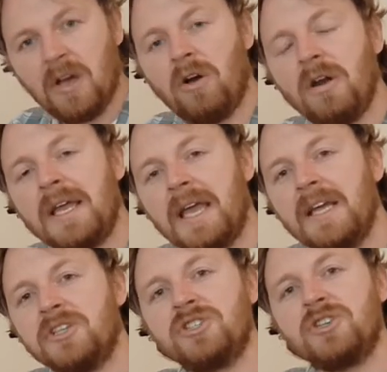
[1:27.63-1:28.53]

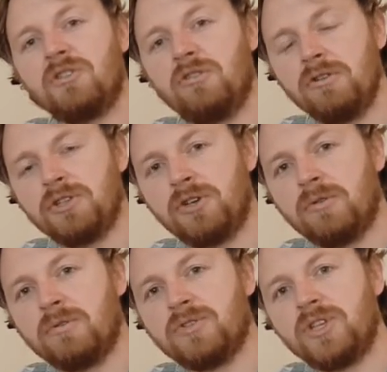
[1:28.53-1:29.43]
Collocations are
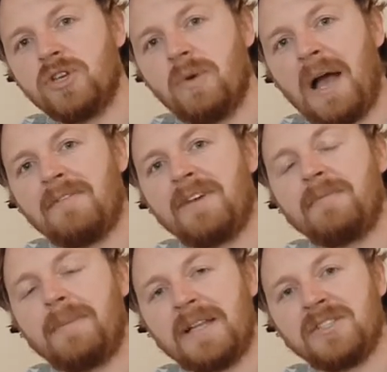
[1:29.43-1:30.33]
crucial to you having
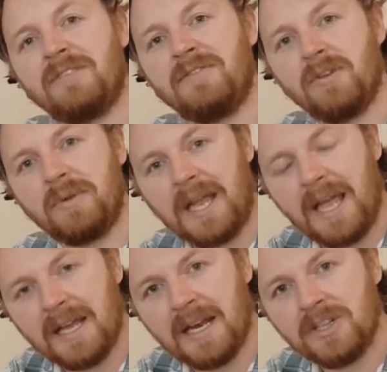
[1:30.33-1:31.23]
better
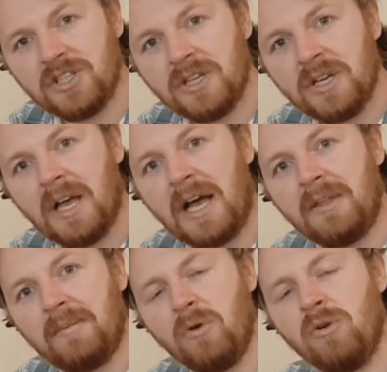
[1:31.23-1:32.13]
fluent English,
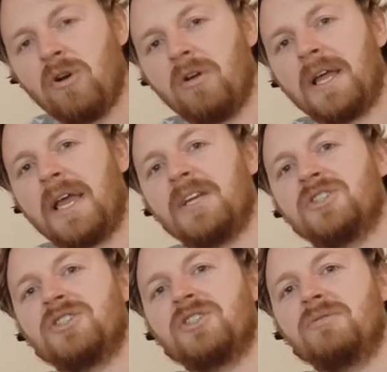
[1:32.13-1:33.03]
and the more
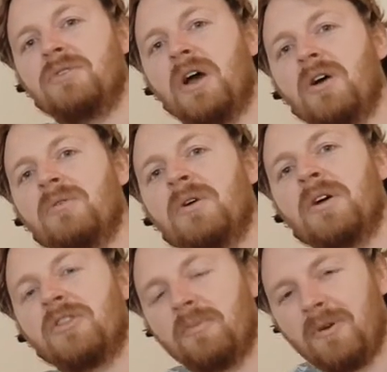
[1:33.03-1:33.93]
collocations you know,
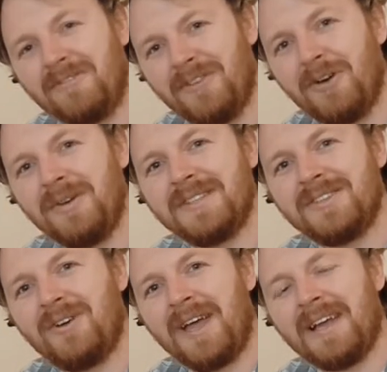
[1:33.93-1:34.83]
the more
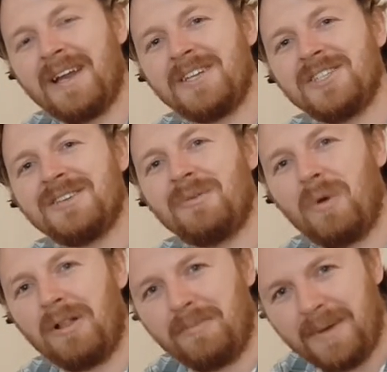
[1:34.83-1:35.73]
fluent your English
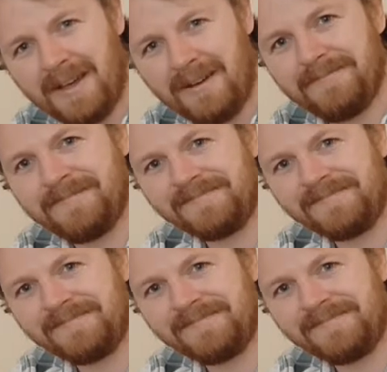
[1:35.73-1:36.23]
will become.